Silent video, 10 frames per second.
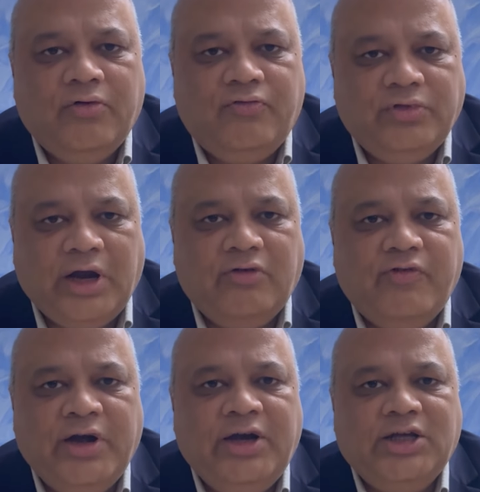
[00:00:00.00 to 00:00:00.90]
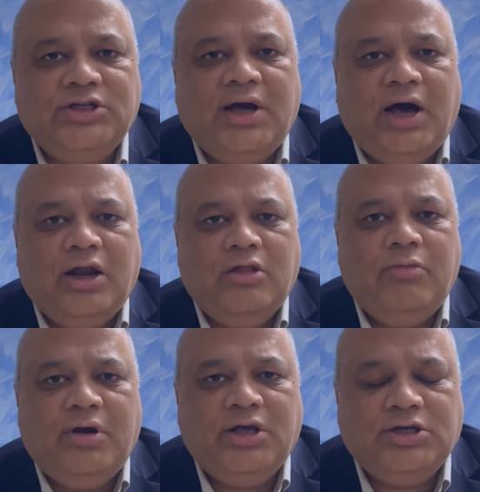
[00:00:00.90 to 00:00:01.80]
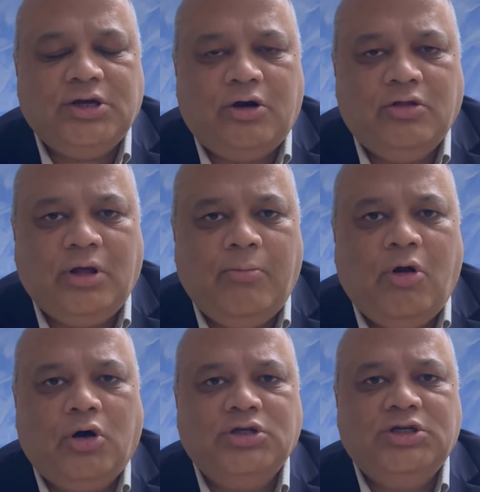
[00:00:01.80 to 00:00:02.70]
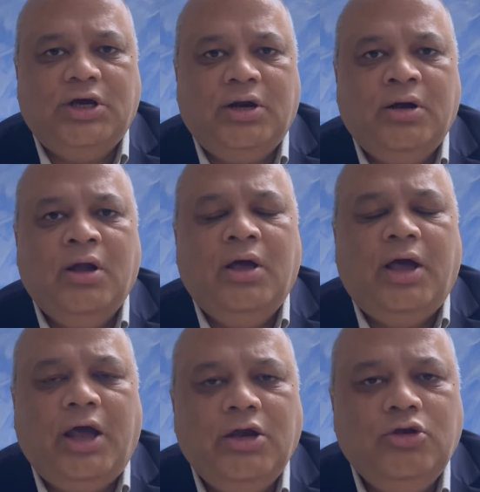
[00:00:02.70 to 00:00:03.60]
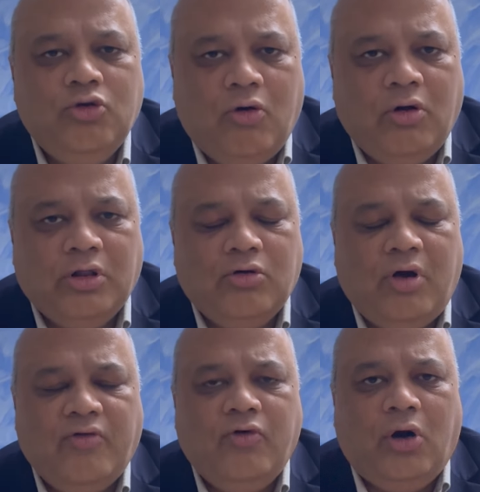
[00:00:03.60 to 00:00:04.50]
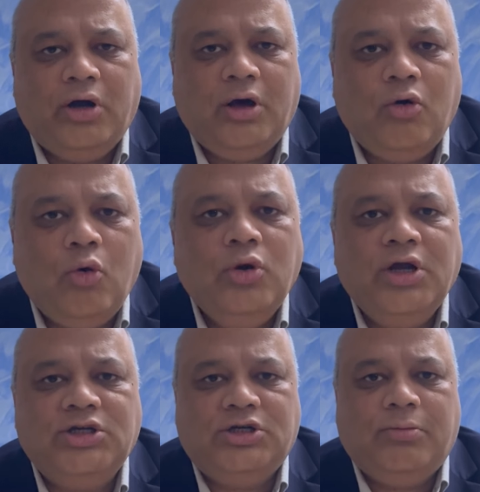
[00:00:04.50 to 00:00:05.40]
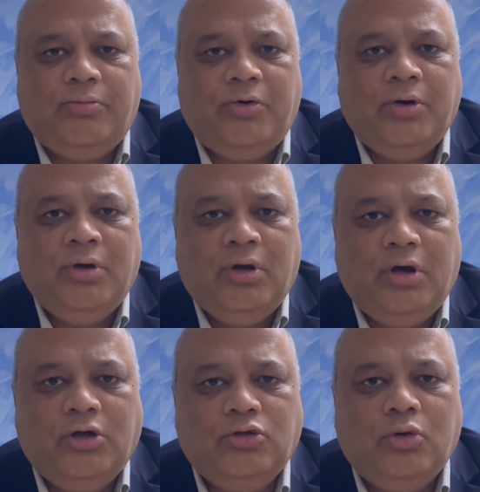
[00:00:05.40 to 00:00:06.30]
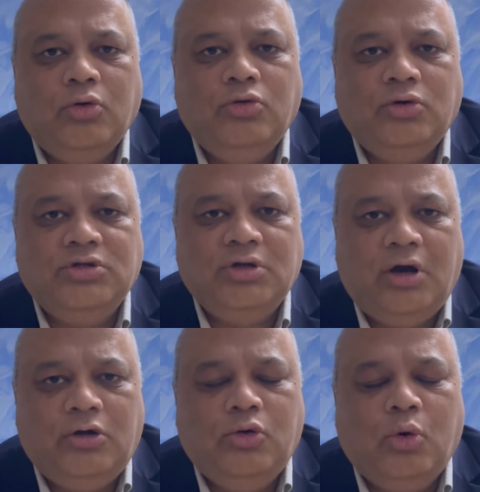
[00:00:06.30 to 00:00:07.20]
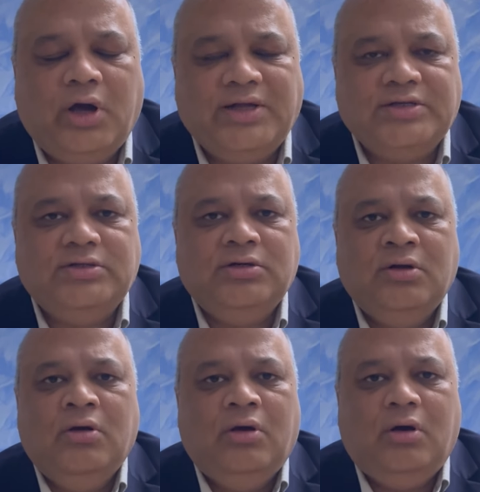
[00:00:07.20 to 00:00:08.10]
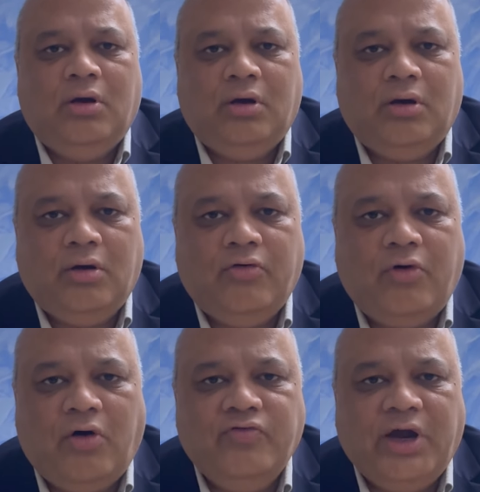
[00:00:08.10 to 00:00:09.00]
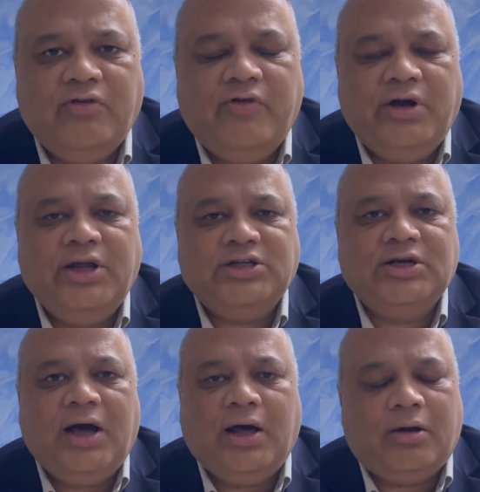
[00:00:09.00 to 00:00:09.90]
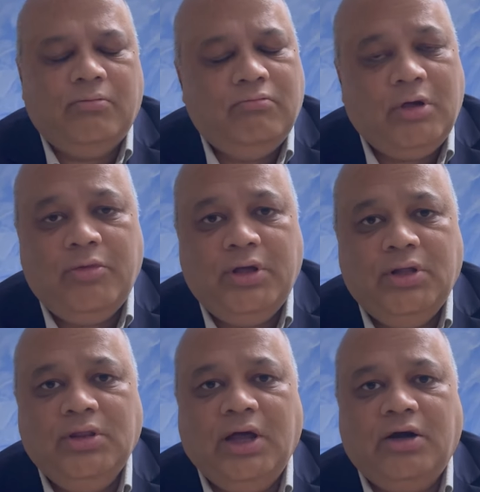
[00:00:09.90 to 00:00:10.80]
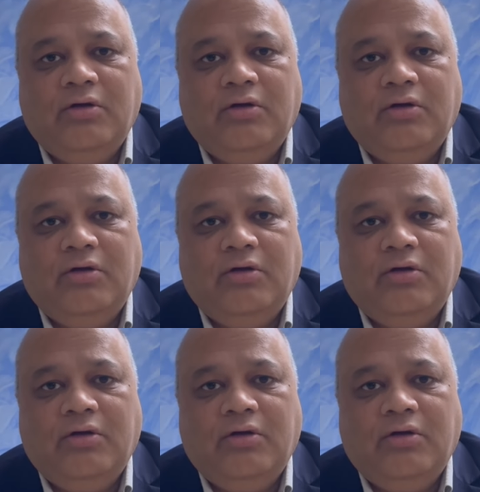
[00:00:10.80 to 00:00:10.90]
that vintage car has been registered on the blockchain, and you also have got a ownership through those tokens of that vintage car, maybe that